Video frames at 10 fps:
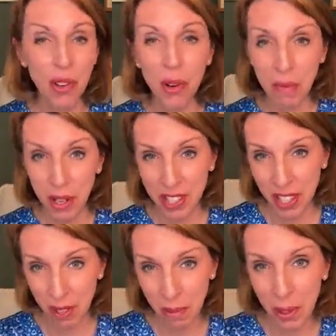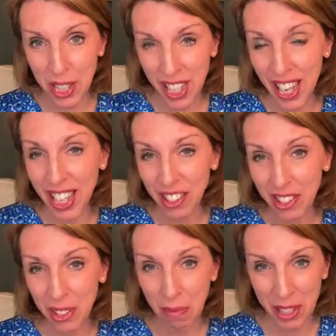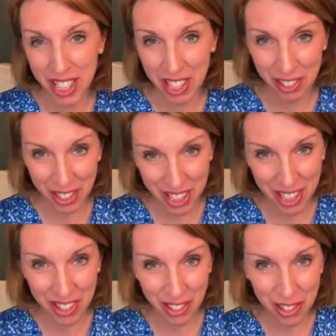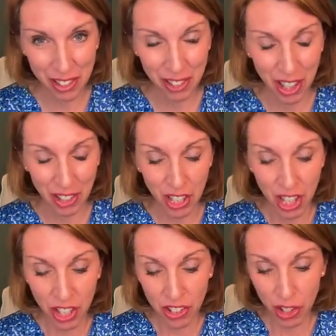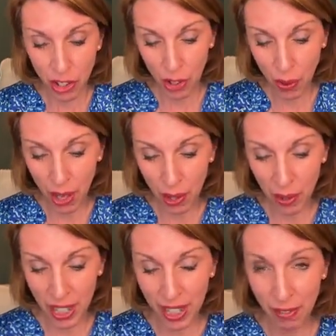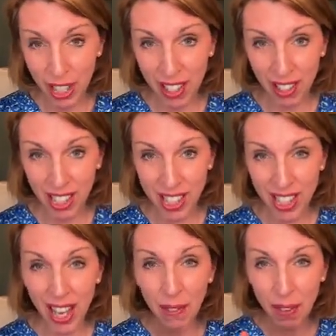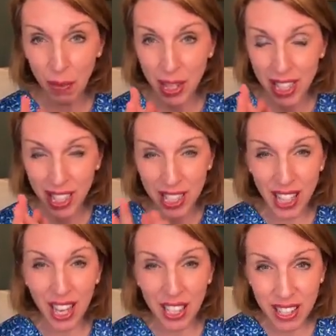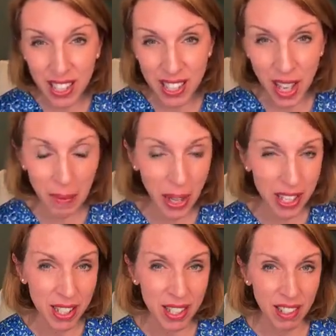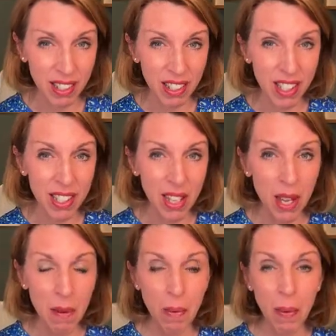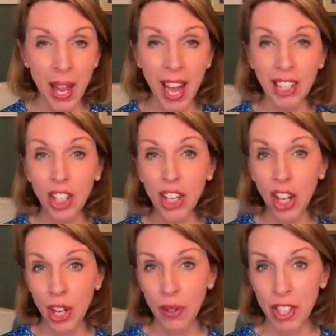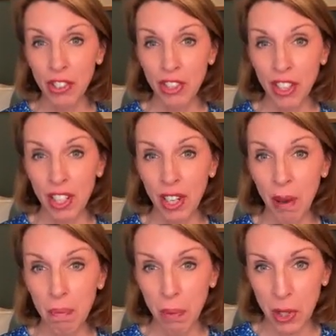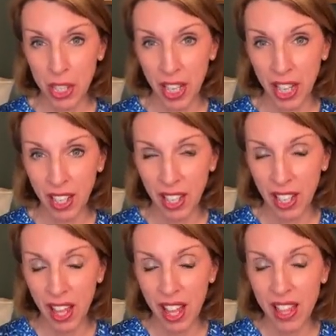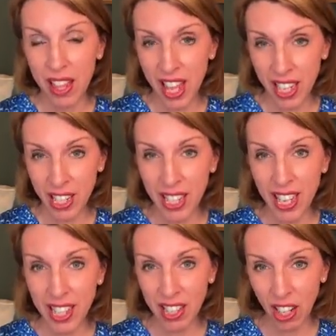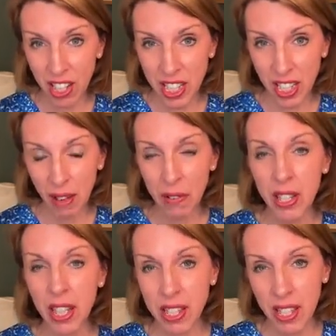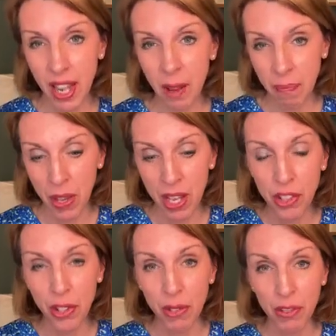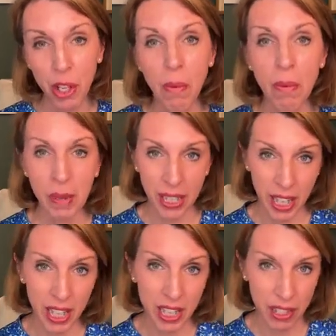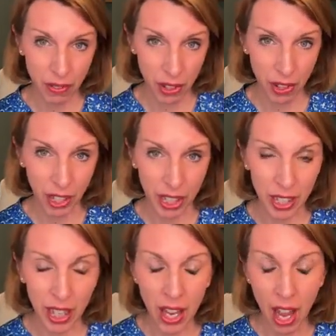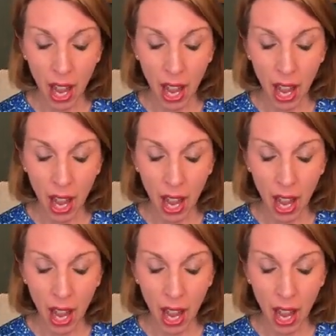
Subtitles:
hormones in our body, estrogen, progesterone, testosterone. So you can quite quickly realise, even if we did exactly the same exercise, but we had low estrogen in our body, then it's less likely to give us that same sort of dopamine hit, if you like.